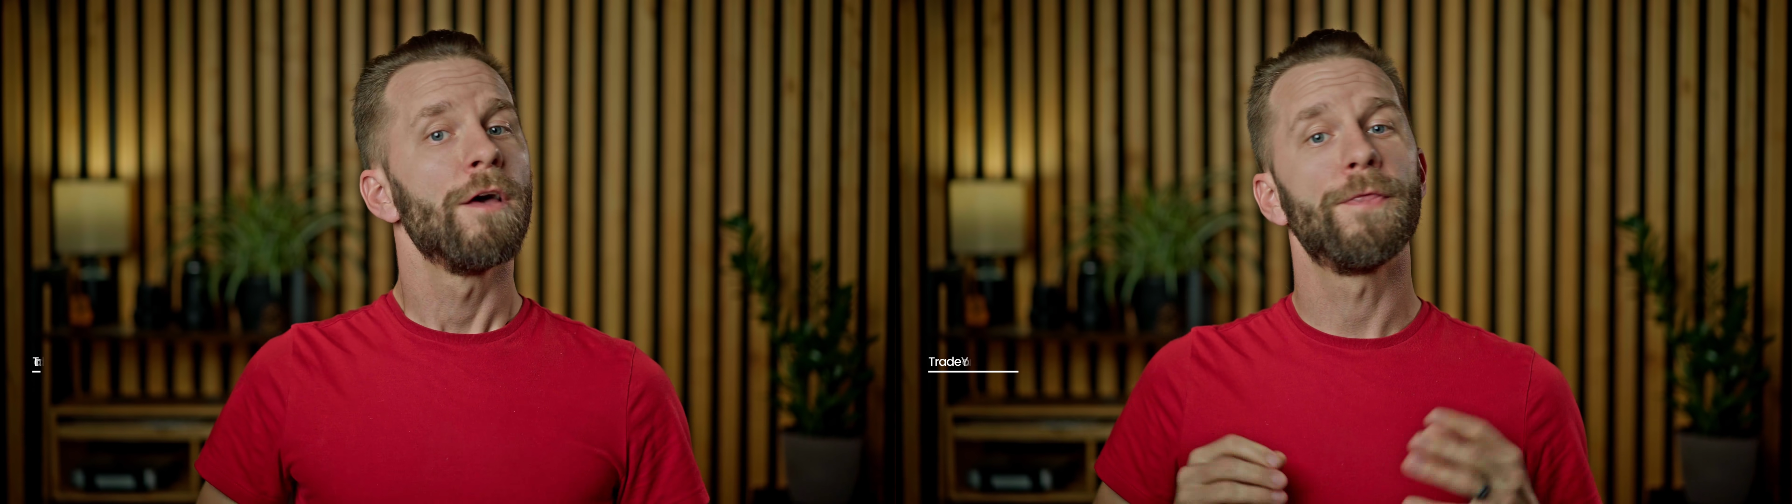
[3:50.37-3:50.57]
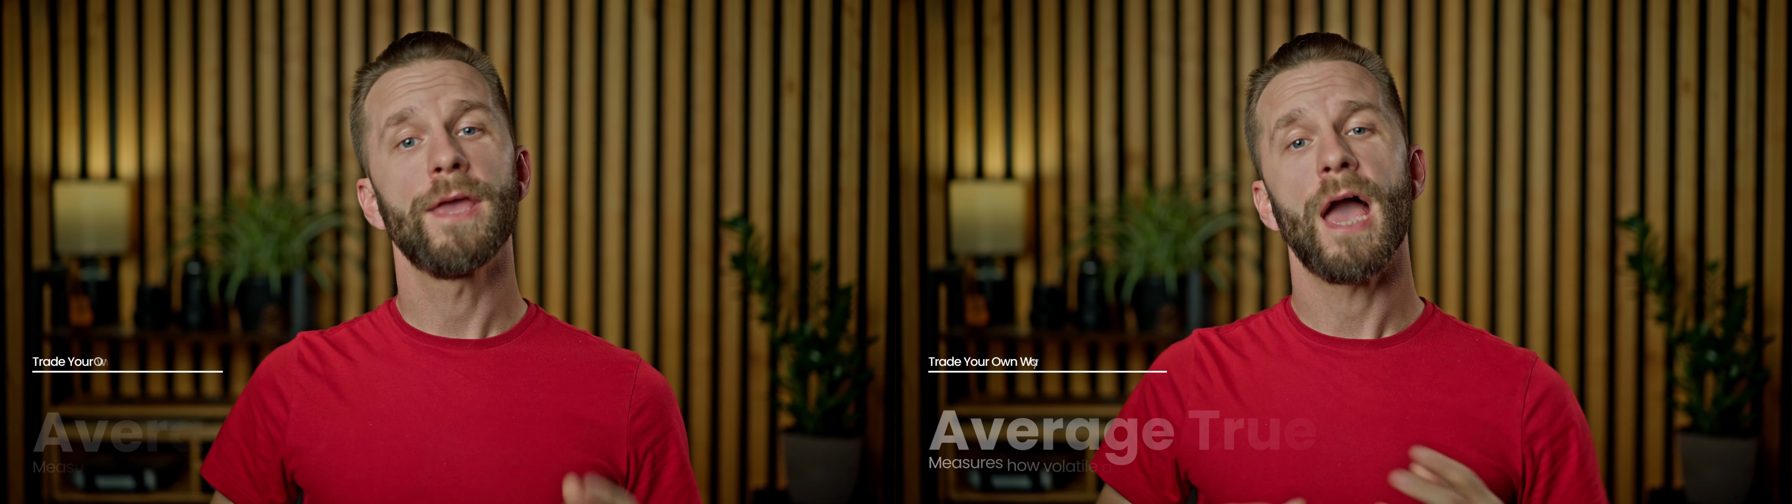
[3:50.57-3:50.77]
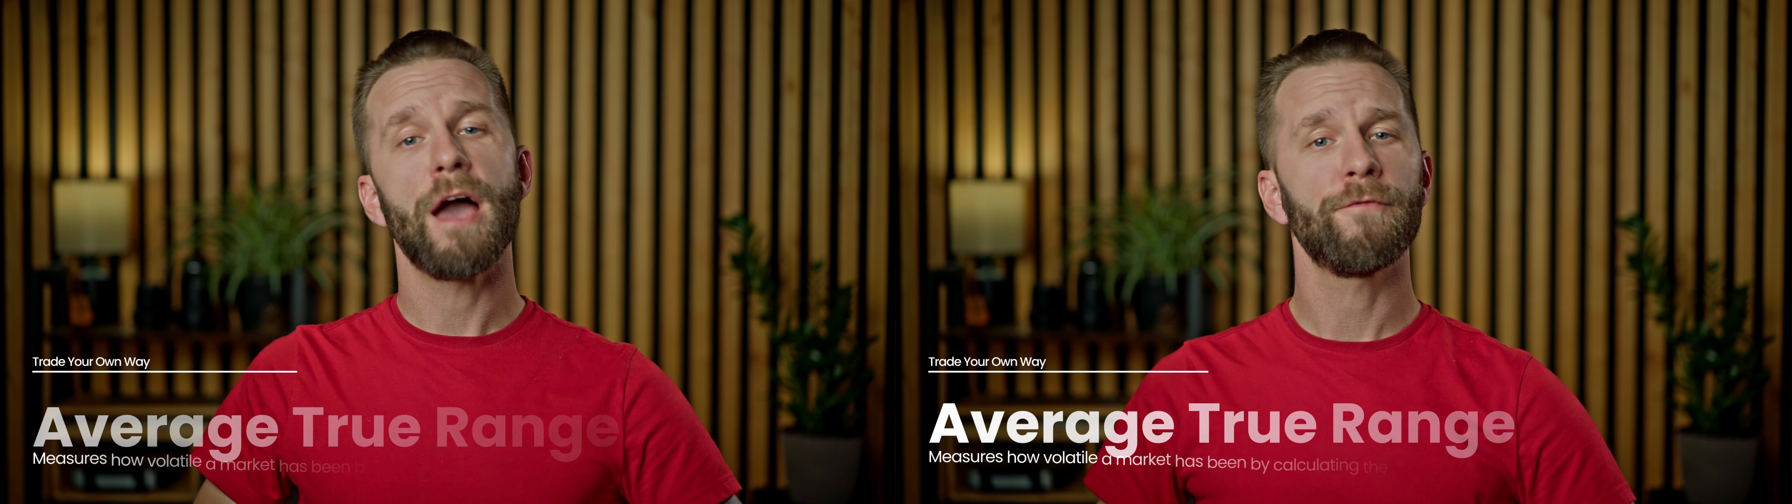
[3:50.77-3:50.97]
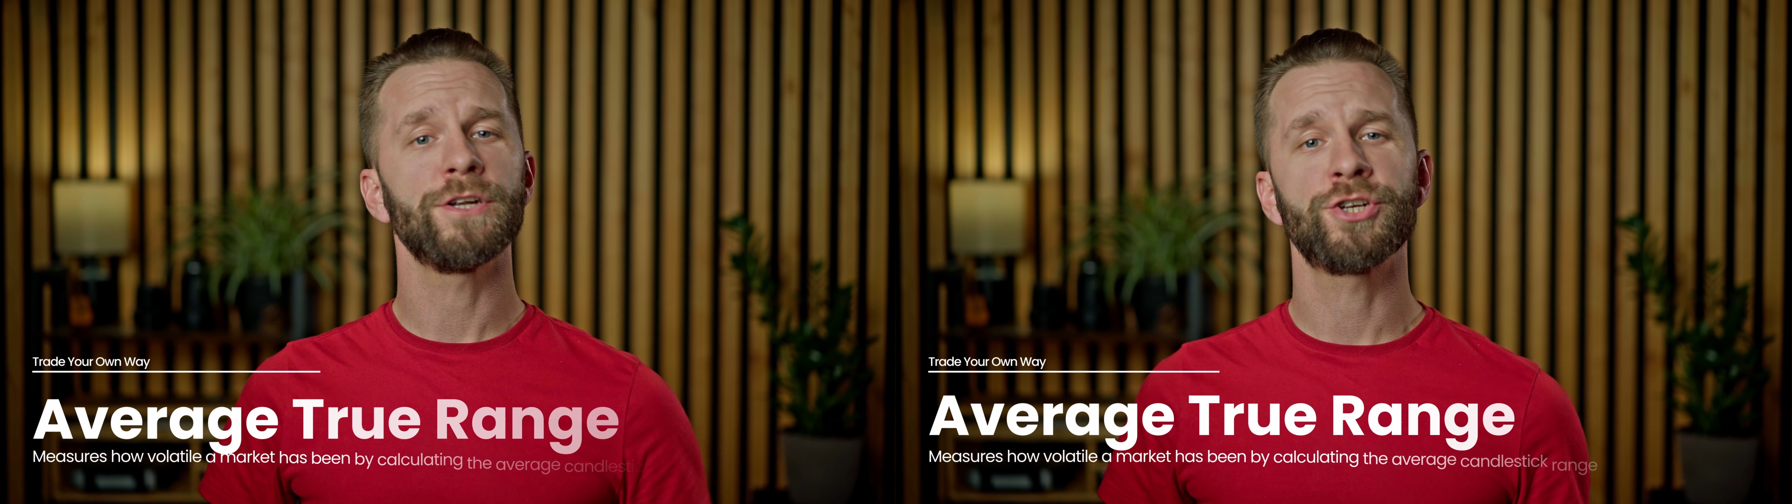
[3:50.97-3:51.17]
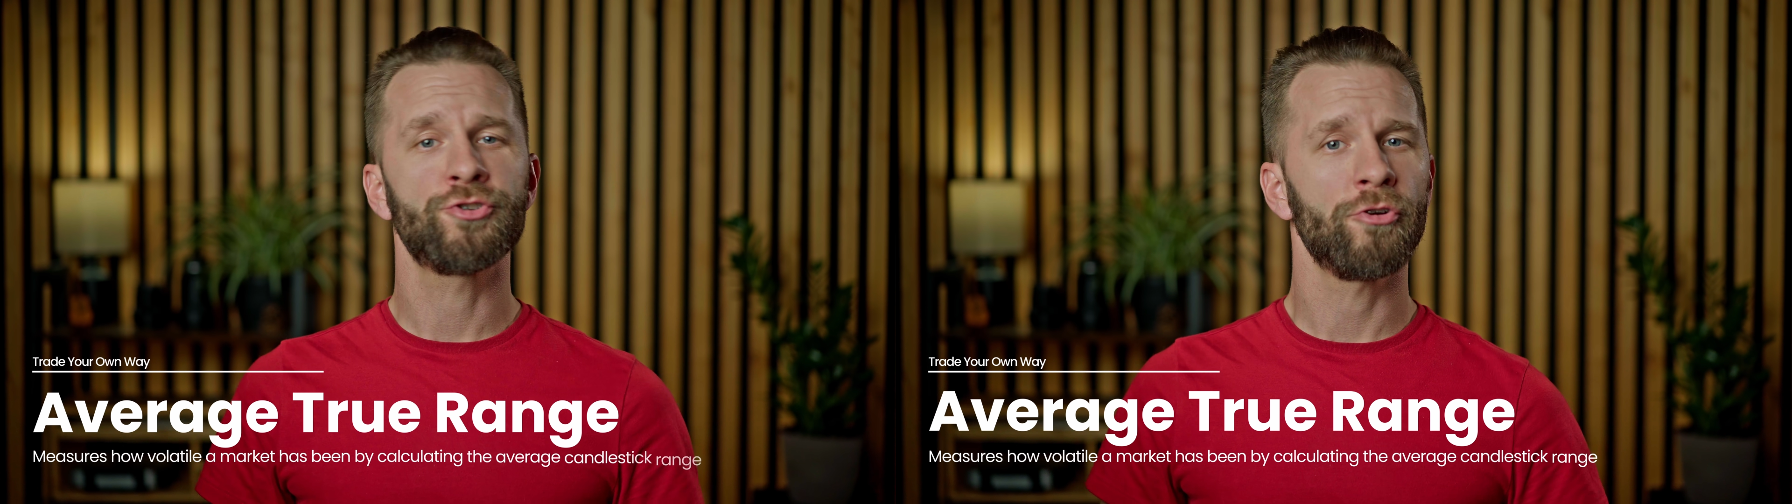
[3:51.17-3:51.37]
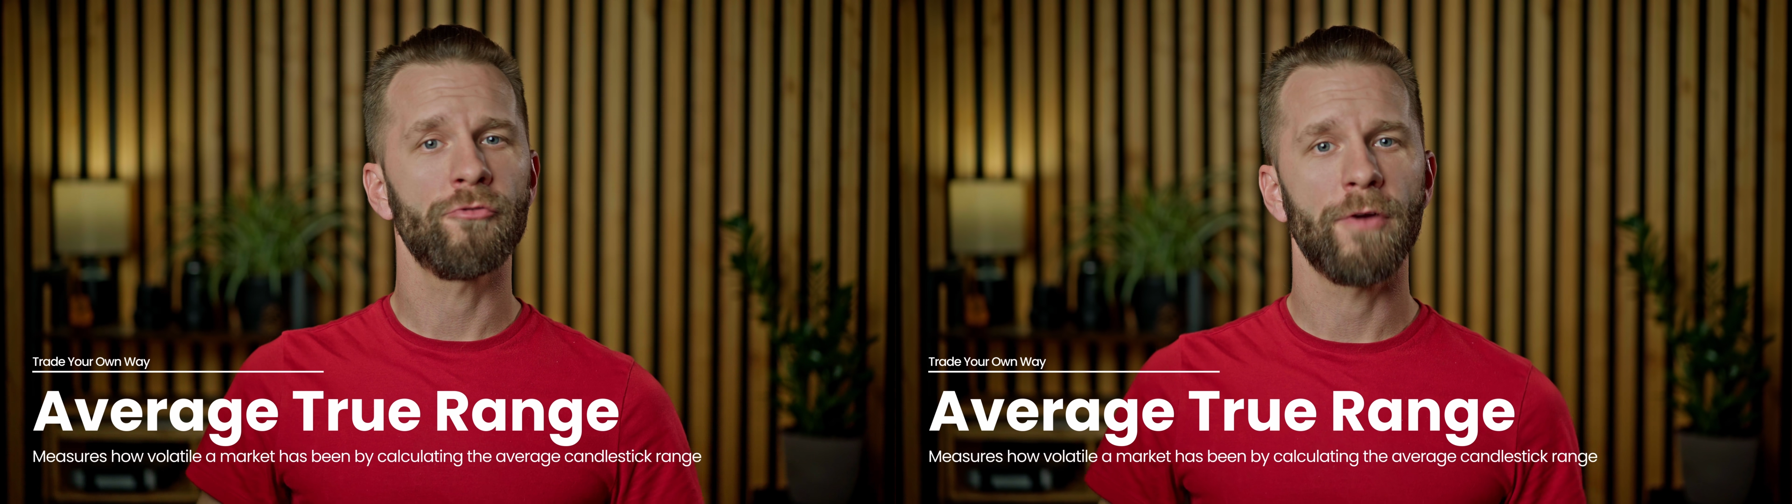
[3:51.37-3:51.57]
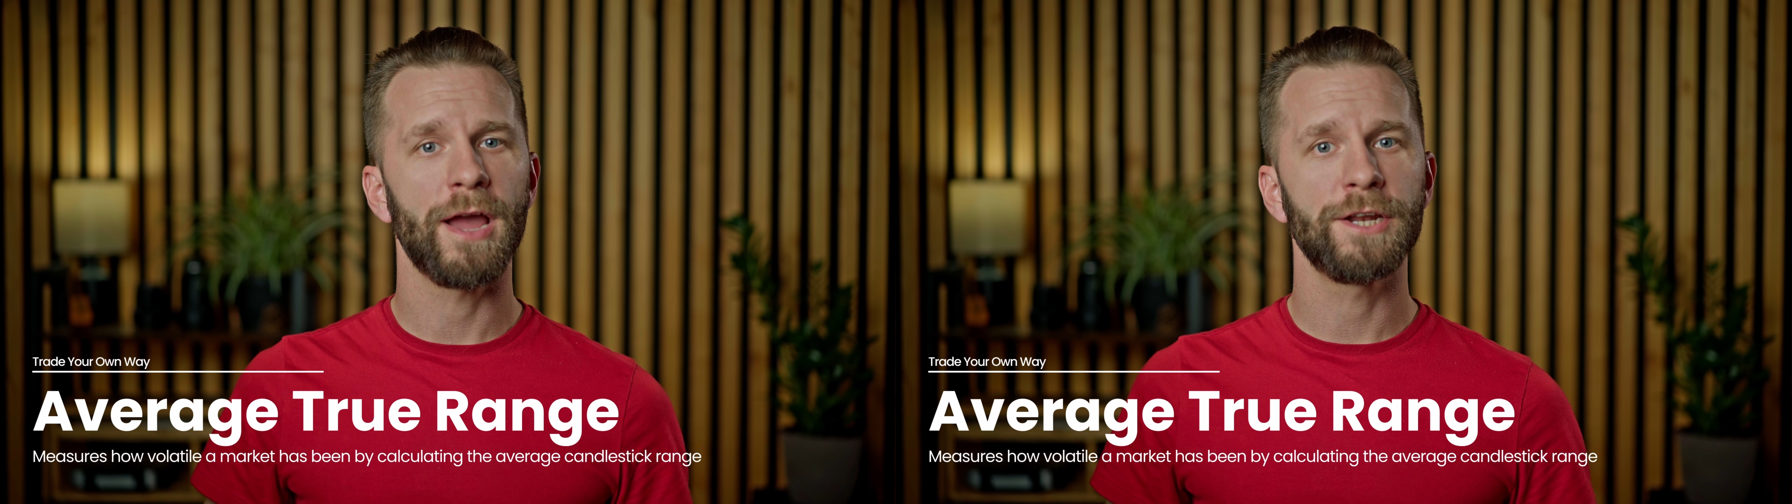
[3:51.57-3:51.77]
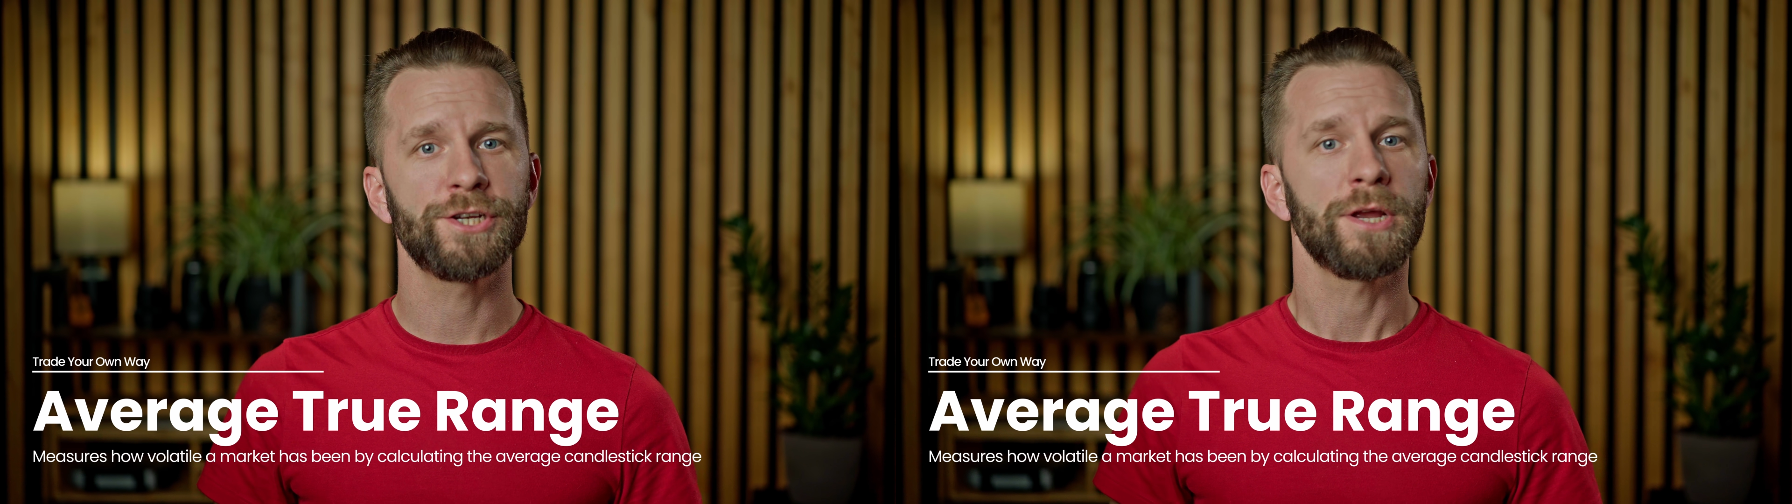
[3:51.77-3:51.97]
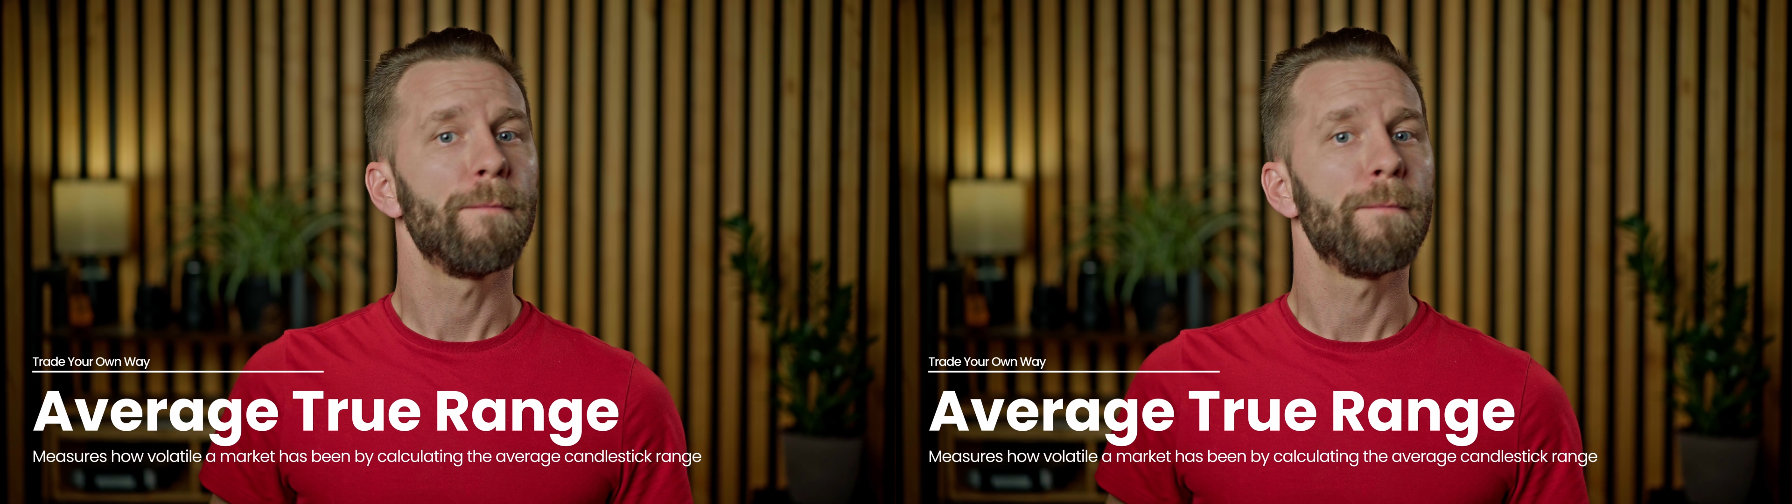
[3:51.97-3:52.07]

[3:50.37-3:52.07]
The average true range